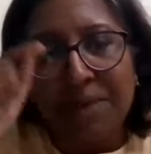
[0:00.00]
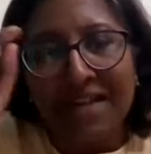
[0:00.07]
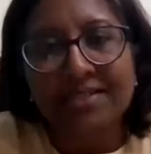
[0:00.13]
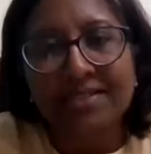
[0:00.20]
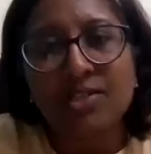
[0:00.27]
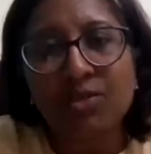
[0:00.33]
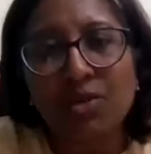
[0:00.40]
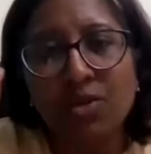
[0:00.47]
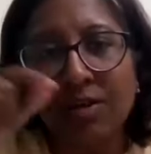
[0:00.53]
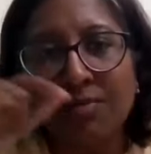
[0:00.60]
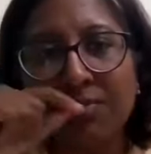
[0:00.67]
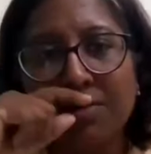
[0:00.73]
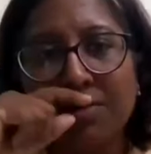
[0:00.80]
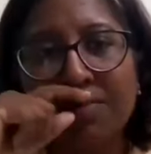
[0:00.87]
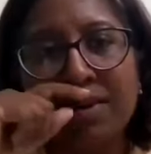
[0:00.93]
pansystolic
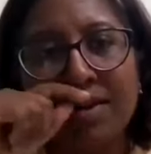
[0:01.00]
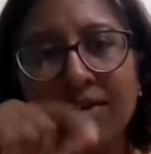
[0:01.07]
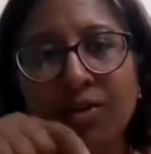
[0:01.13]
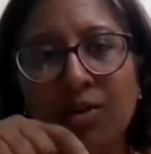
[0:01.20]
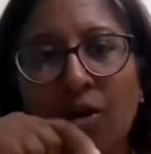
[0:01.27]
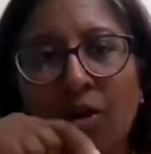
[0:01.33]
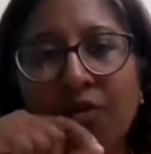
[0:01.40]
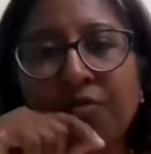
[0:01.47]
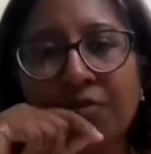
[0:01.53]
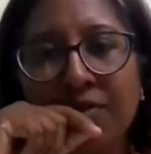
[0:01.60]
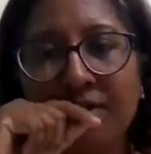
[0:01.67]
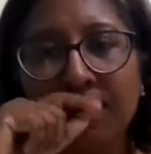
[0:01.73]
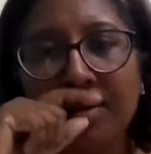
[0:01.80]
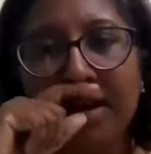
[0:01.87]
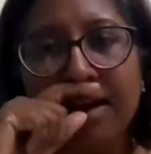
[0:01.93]
murmur in TOF?
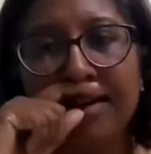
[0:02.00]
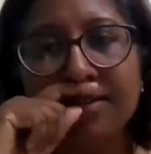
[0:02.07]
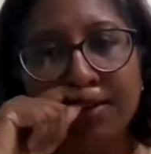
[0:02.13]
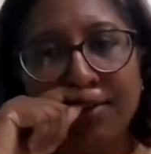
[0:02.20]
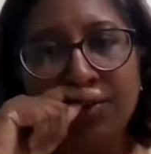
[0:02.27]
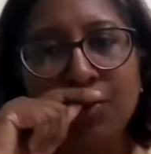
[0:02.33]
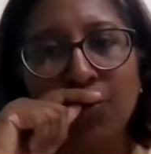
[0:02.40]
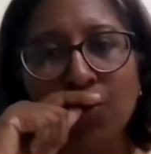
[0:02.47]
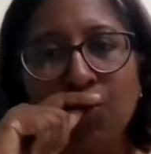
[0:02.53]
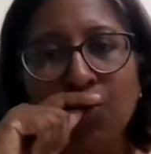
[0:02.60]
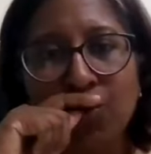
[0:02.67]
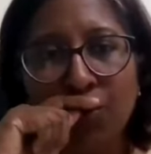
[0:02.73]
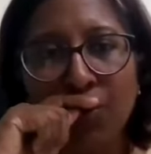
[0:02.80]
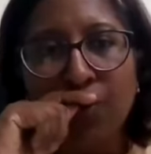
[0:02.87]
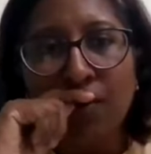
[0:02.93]
I said, no.
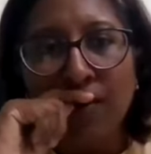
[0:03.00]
